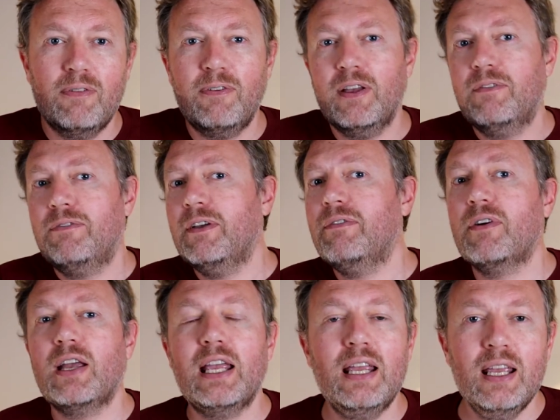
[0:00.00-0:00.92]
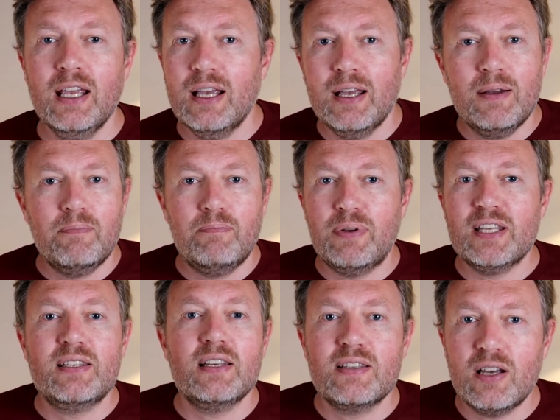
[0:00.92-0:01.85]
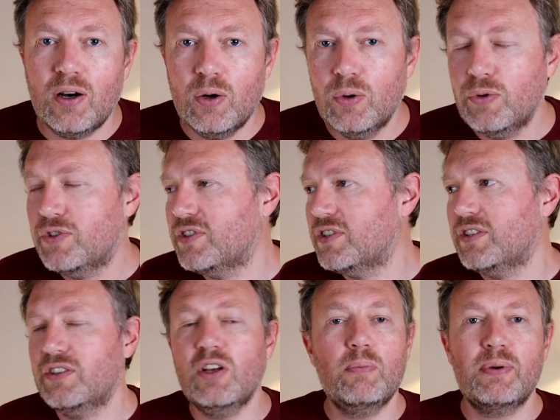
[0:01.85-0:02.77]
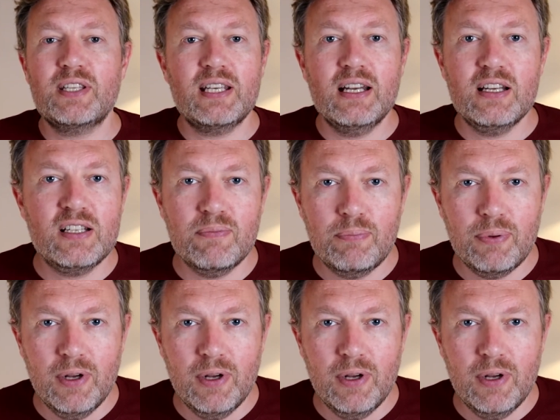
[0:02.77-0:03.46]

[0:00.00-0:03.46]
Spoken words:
if every business holds a certain percentage